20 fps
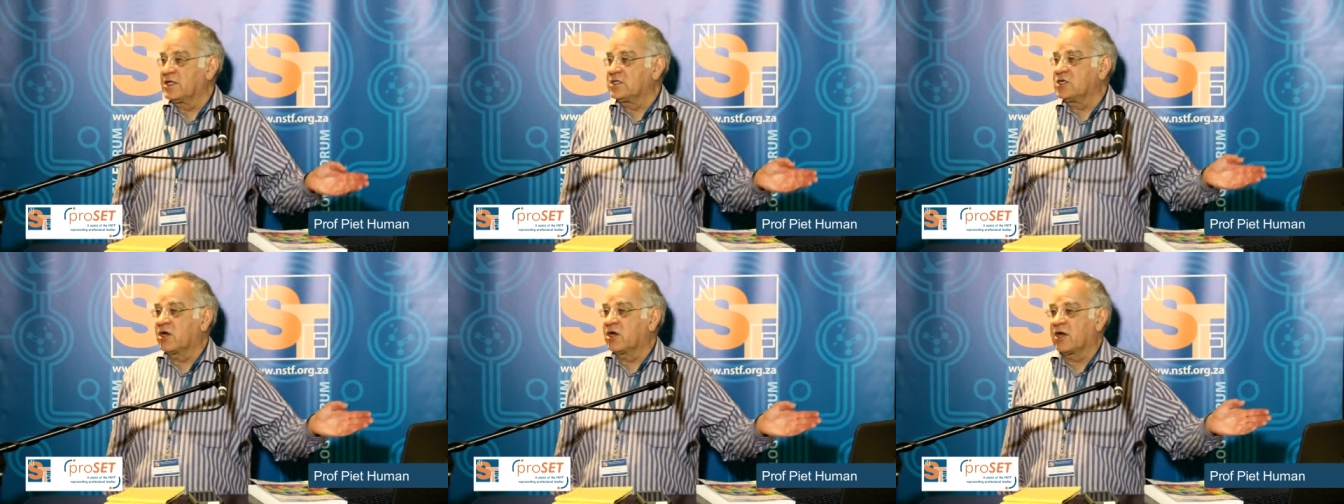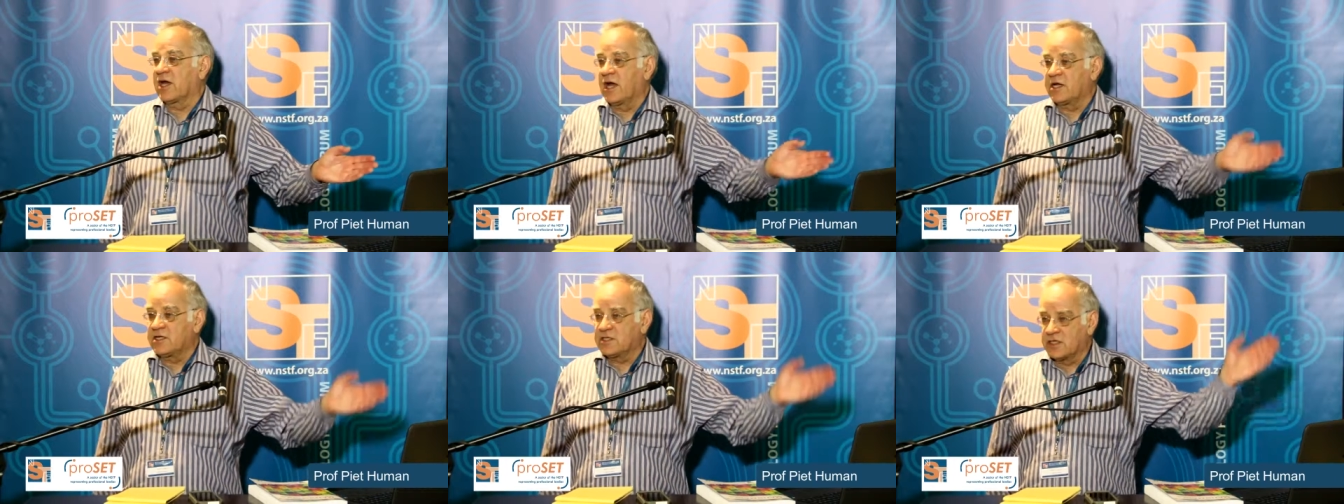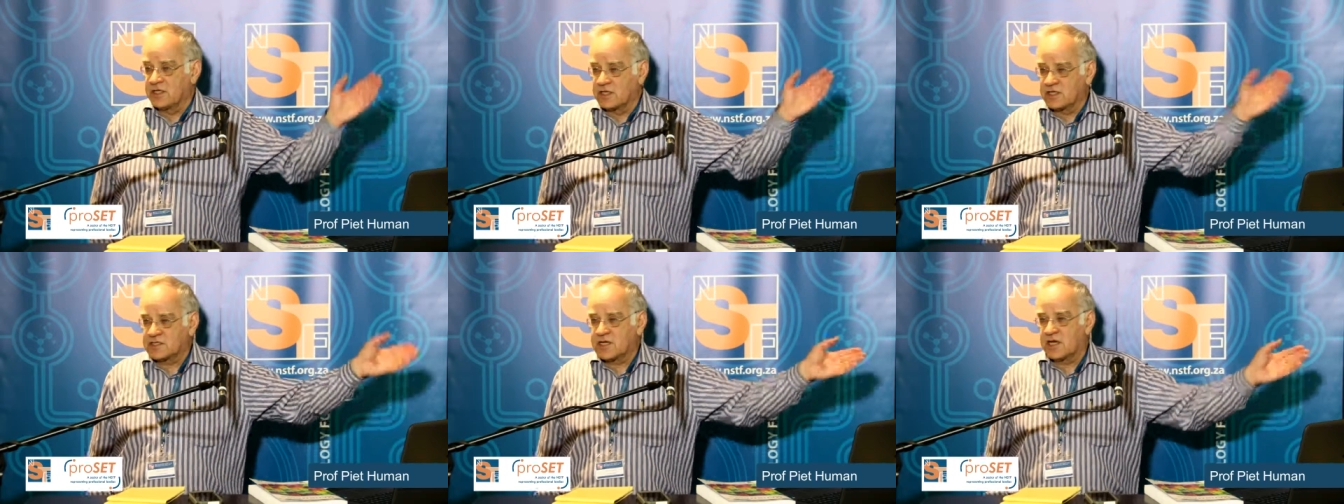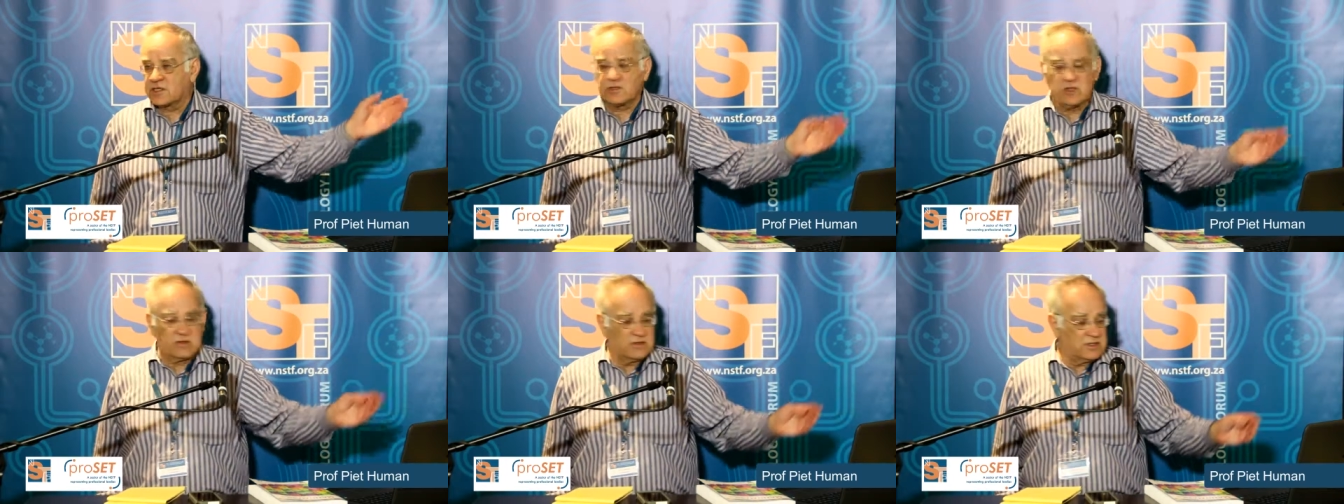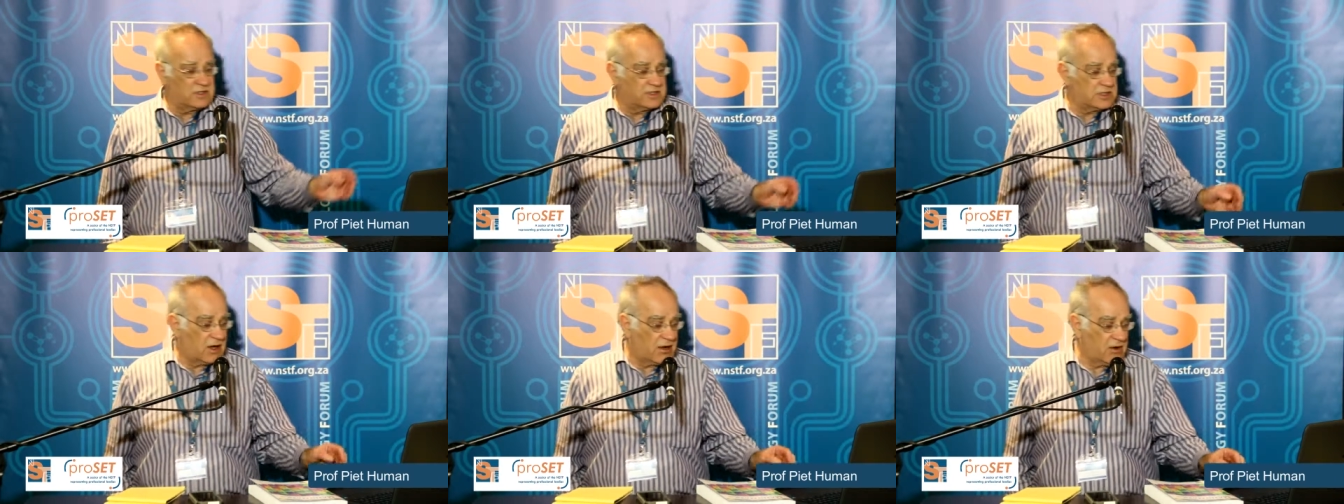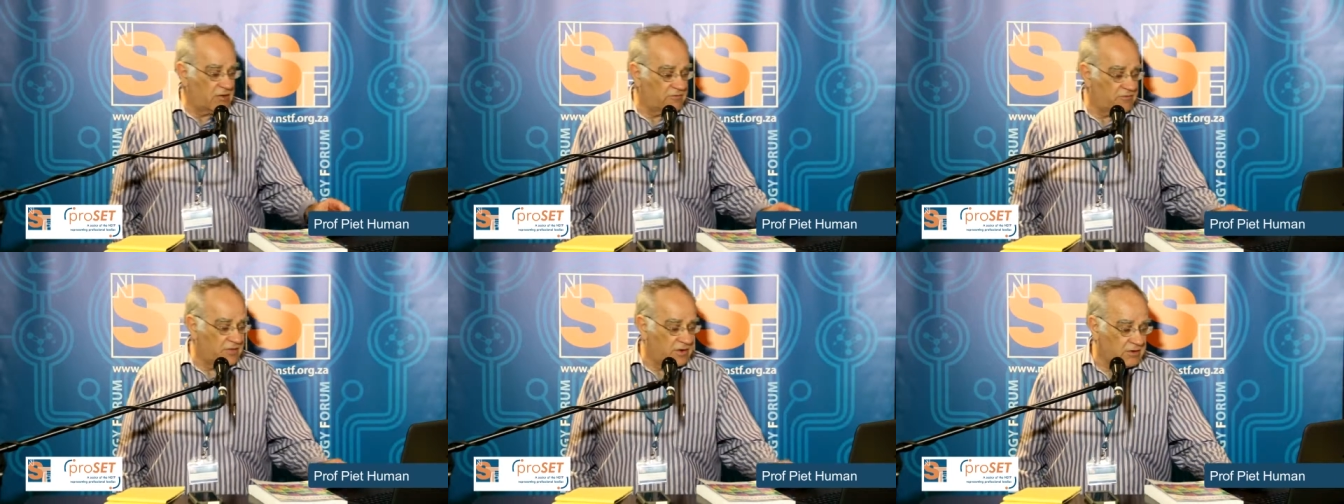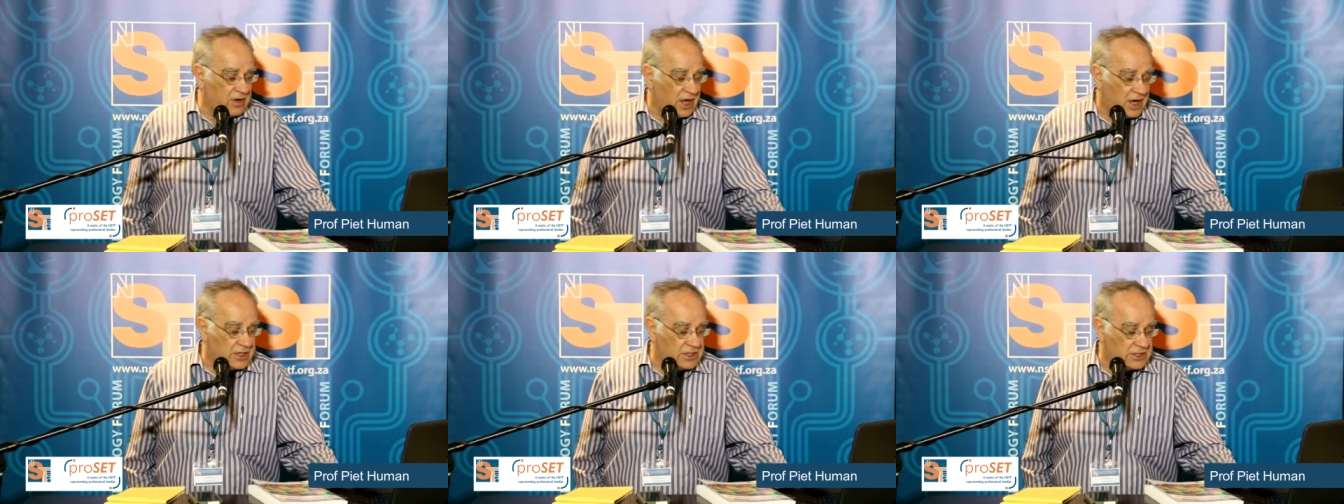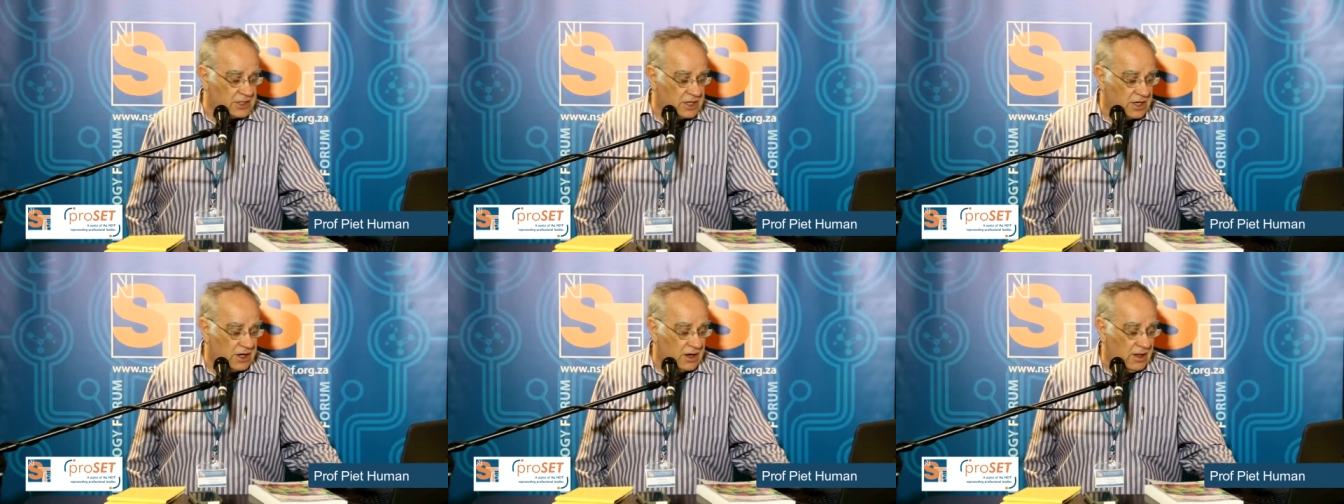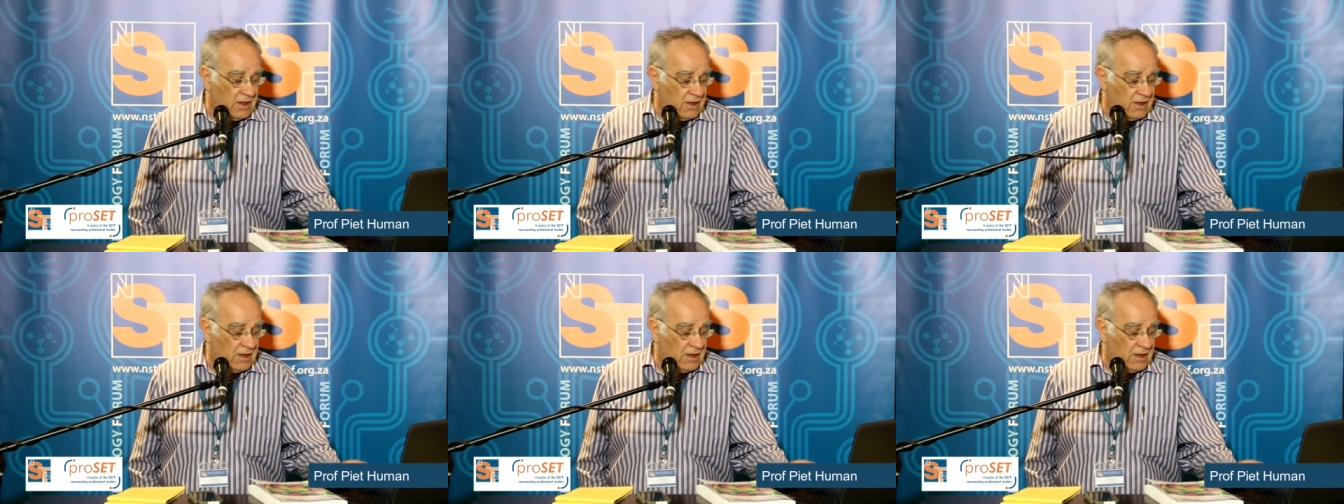Education, the Sasol Foundation,